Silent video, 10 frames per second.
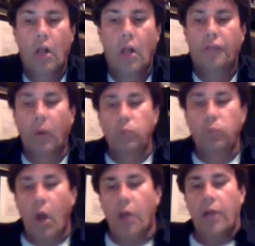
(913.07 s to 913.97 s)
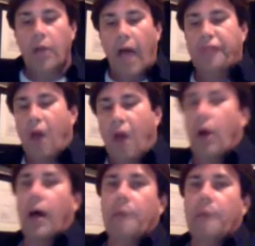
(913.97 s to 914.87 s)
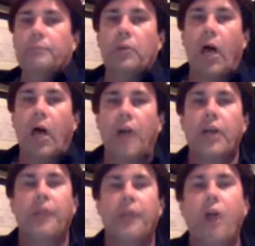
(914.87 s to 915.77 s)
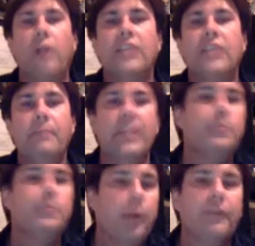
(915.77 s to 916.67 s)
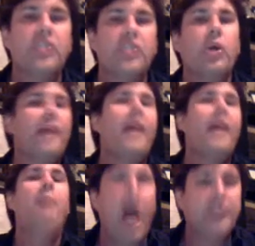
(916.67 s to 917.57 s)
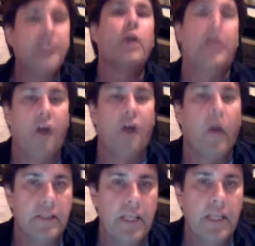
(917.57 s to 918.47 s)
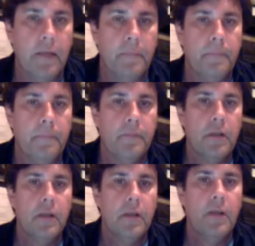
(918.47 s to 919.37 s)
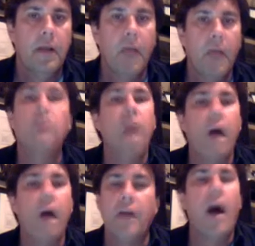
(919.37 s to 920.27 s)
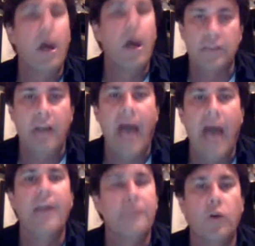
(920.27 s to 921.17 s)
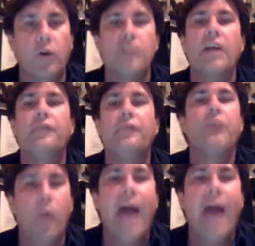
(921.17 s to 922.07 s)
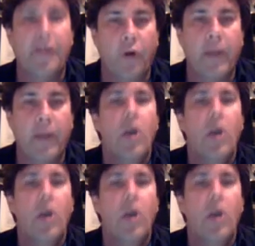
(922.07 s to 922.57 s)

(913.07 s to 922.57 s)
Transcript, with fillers: The word author, uh, to, authority means privilege. So if I'm under authority, and we're talking uh, uh, tonight, of course, of the right authority.